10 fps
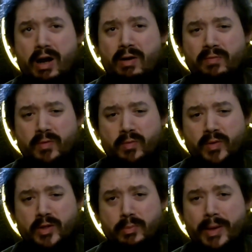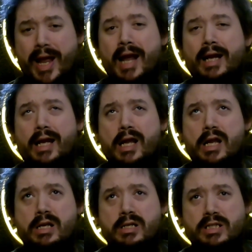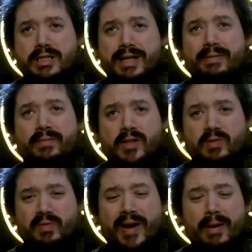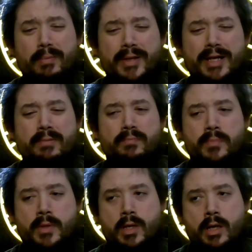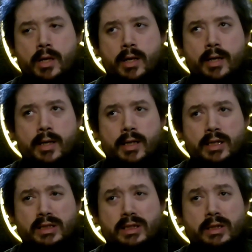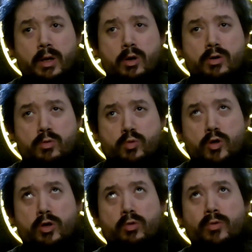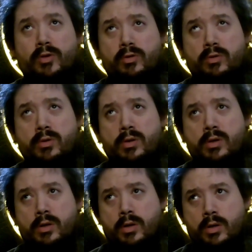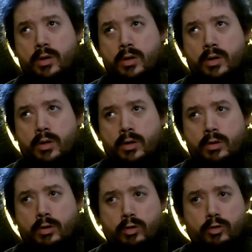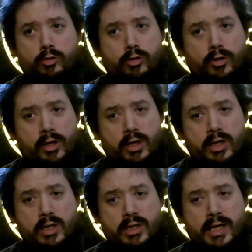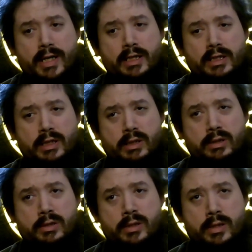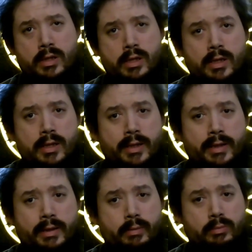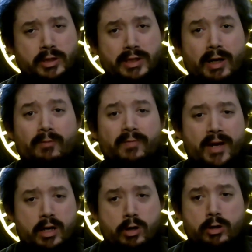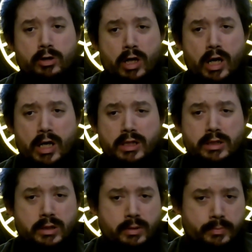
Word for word: off of his back and save his family is to go to war with her organization himself at all costs